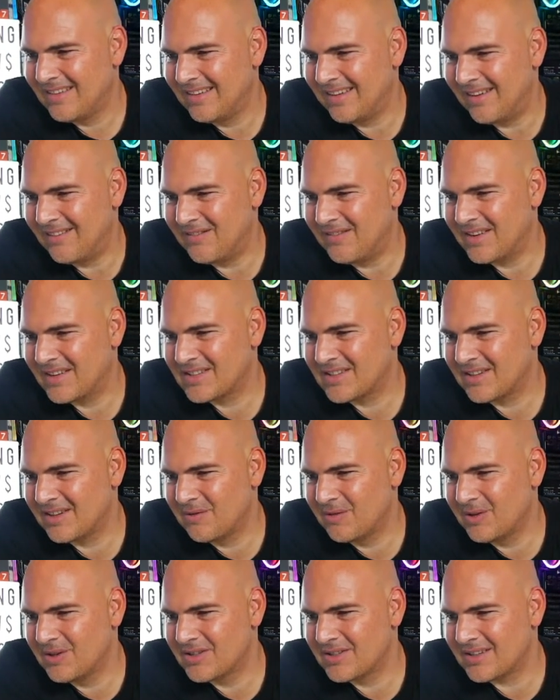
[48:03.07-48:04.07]
Yeah, Vista
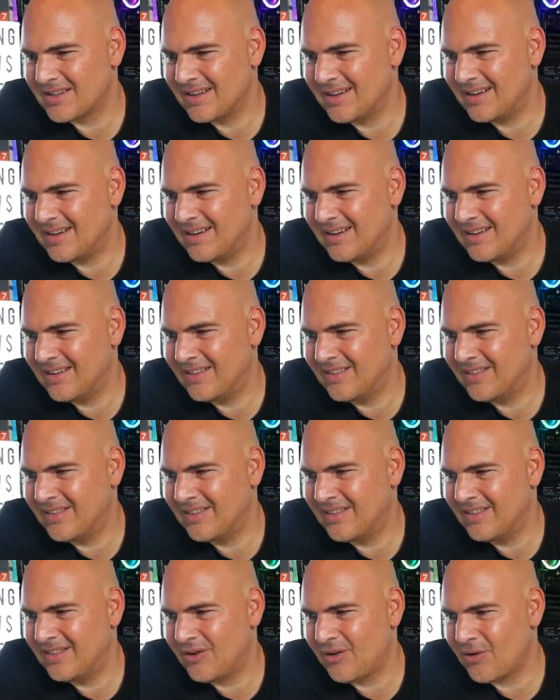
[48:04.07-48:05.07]
was
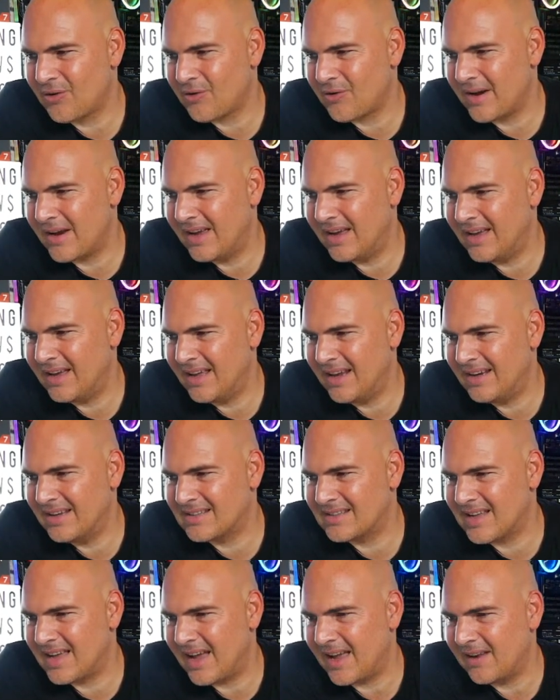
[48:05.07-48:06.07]
not great in
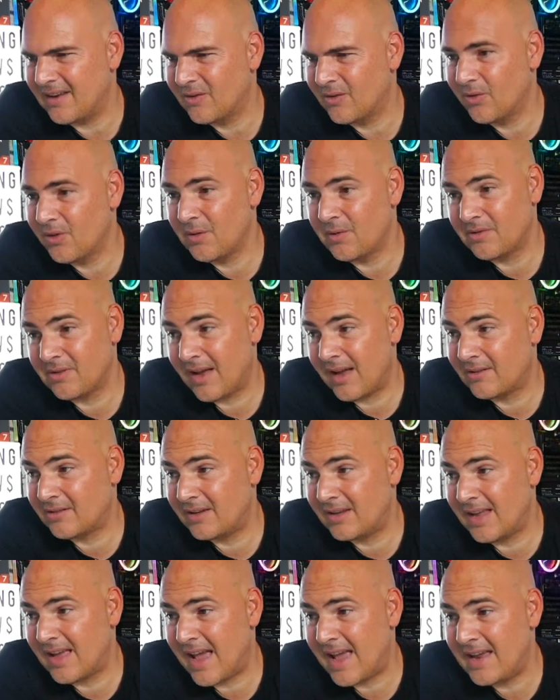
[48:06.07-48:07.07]
its day. Although it's
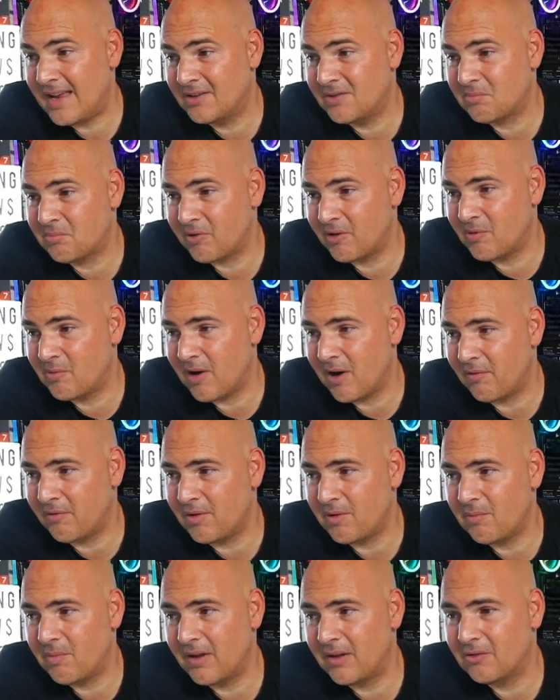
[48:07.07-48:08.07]
actually aged pretty well. If
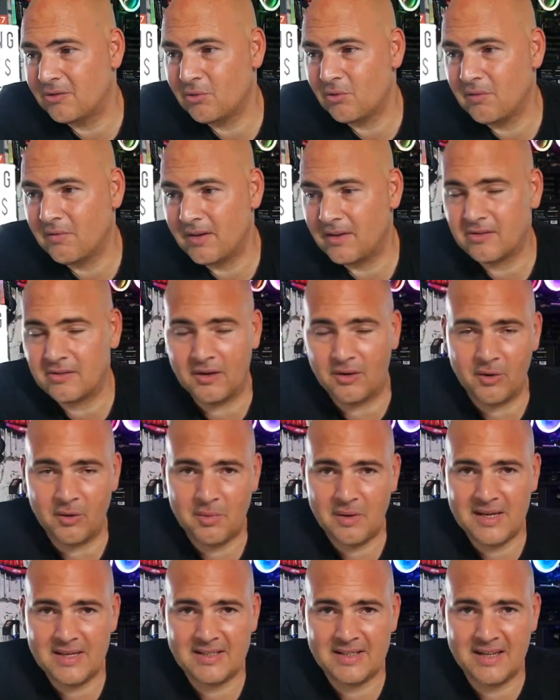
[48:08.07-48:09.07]
you install Vista on a
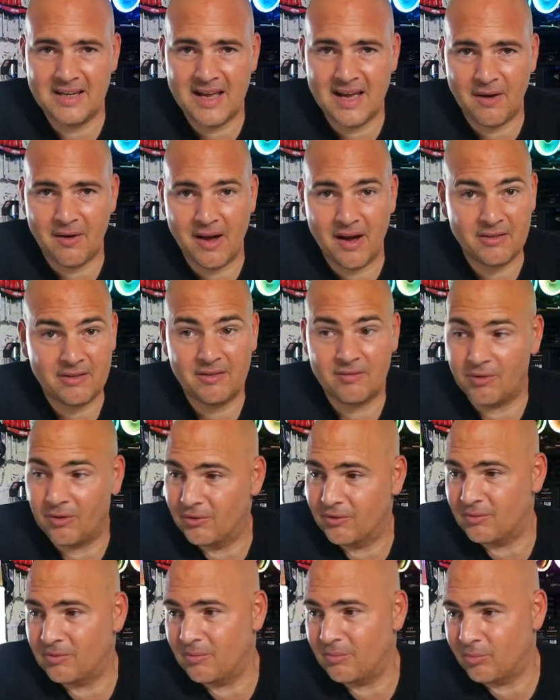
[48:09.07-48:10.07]
PC now, it actually
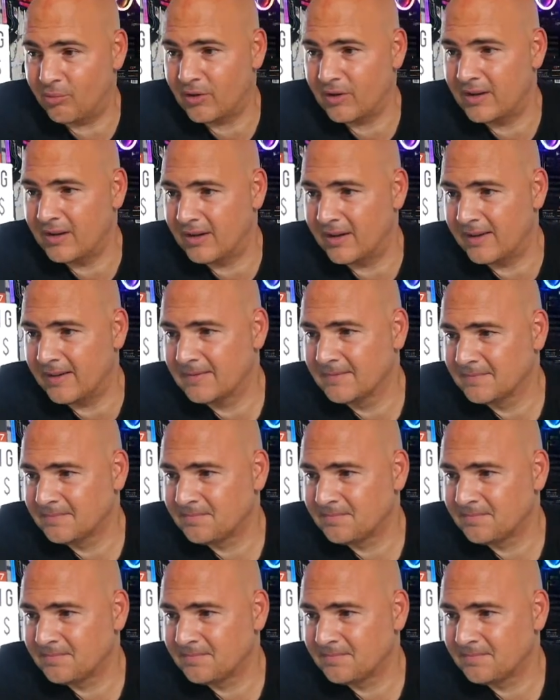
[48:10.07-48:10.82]
runs brilliantly.